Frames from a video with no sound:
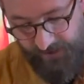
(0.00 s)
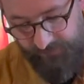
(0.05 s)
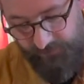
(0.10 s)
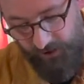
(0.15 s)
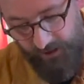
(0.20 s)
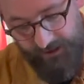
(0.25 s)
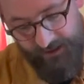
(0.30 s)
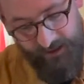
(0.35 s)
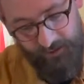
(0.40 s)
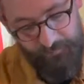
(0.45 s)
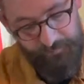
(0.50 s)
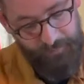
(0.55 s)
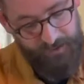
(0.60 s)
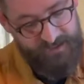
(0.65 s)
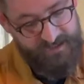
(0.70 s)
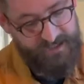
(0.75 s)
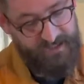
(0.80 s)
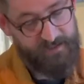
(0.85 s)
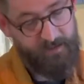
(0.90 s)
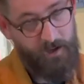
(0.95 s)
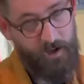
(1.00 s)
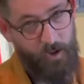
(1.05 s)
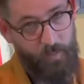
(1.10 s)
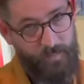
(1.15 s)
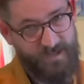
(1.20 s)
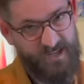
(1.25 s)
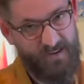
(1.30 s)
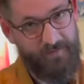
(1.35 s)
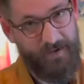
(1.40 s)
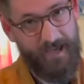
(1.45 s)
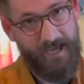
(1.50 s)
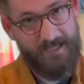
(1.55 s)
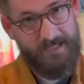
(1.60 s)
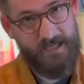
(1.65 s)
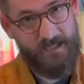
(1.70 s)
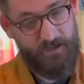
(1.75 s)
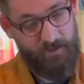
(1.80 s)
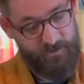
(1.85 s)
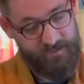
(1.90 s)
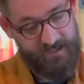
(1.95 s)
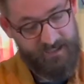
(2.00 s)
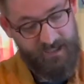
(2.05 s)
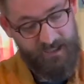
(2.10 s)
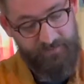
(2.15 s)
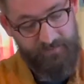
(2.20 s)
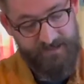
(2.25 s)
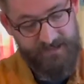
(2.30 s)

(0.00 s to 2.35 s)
I've got a little button which I've hidden underneath.